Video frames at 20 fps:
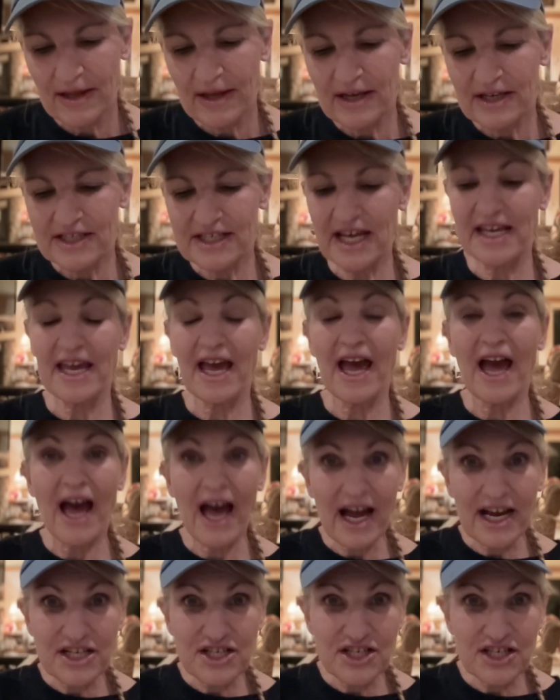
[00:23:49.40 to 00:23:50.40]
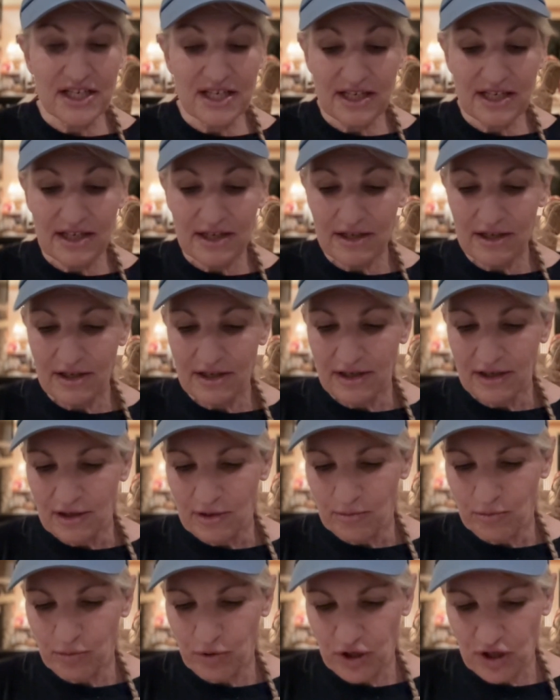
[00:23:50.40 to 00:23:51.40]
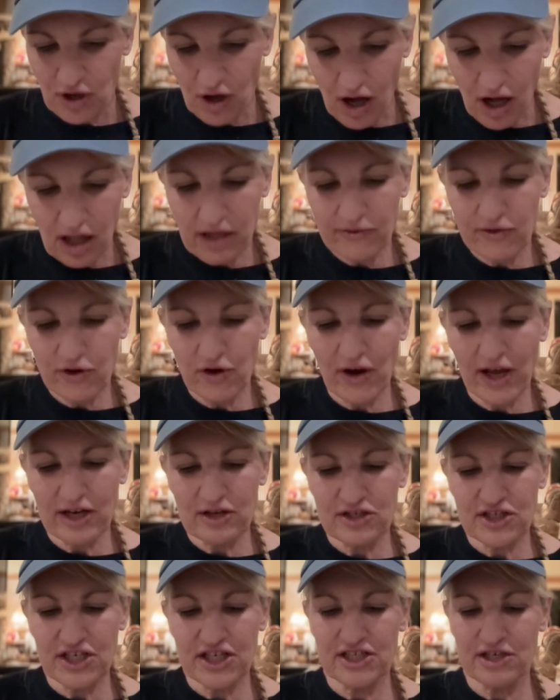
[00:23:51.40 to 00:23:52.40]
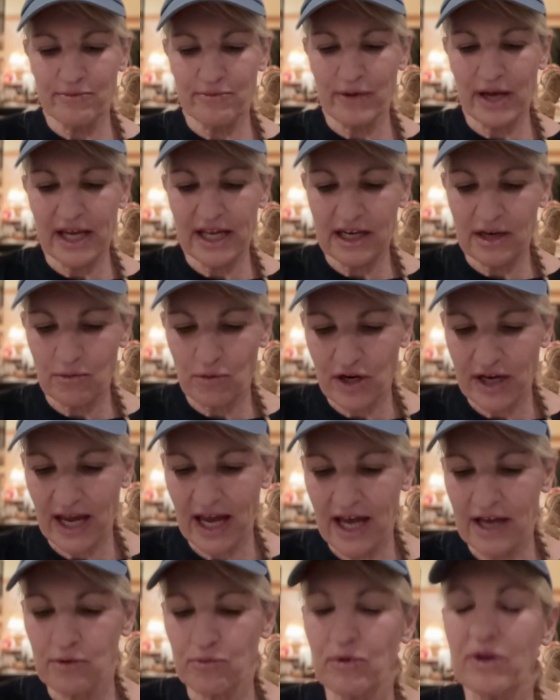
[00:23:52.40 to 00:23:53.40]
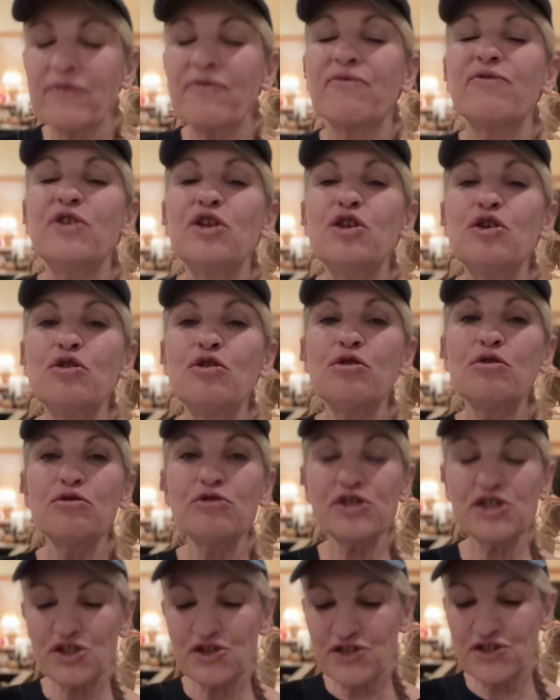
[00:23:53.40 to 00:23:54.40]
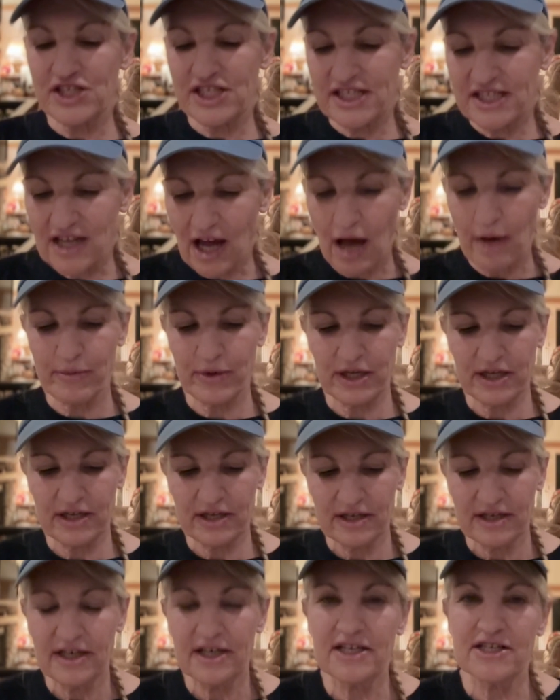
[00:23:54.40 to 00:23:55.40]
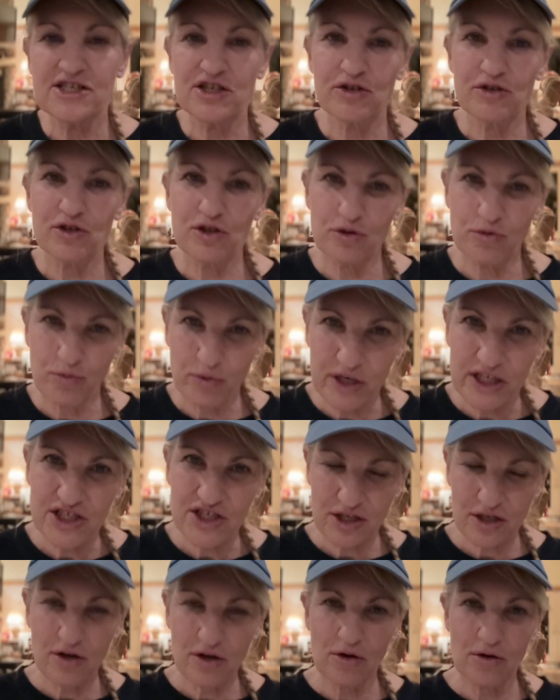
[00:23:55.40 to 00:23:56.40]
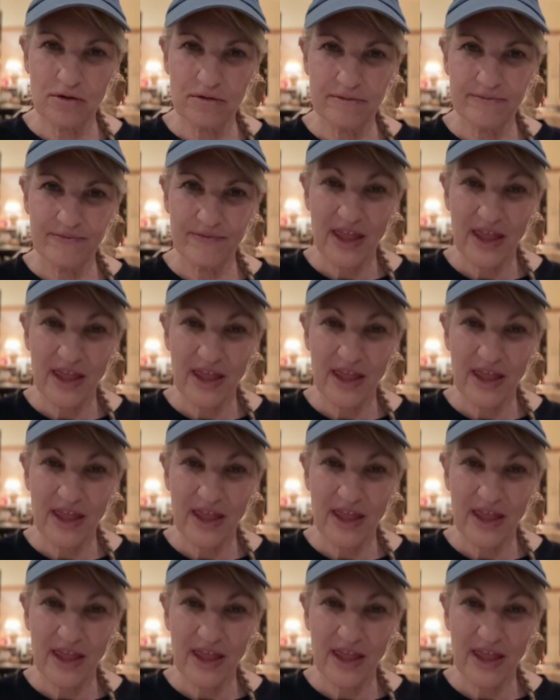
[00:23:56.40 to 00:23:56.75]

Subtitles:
Take action. Put all of your energy into making it work, and refuse to stop until you reach the goal.